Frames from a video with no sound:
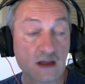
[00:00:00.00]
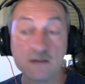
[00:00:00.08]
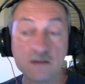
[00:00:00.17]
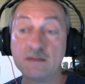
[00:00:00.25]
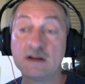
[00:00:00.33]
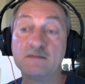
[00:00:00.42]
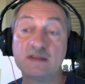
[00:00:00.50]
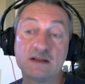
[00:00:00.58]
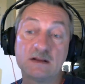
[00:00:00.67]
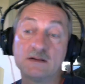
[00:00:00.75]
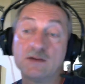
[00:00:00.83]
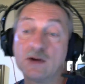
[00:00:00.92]
But
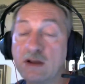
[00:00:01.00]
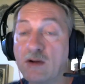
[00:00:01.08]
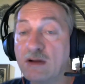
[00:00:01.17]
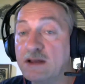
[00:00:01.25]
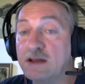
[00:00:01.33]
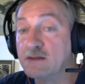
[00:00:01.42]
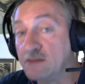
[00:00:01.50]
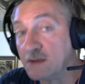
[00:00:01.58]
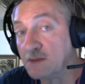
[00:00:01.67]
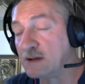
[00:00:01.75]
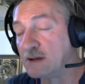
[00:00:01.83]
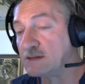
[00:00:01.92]
okay.
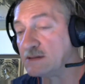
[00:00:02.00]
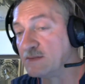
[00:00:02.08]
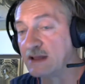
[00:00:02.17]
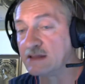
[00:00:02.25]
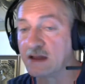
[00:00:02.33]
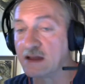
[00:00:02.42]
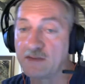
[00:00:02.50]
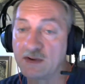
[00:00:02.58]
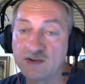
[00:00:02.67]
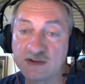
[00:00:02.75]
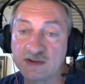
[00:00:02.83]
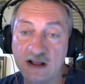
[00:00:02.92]
But wait, I want
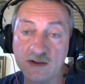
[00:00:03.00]
to tell you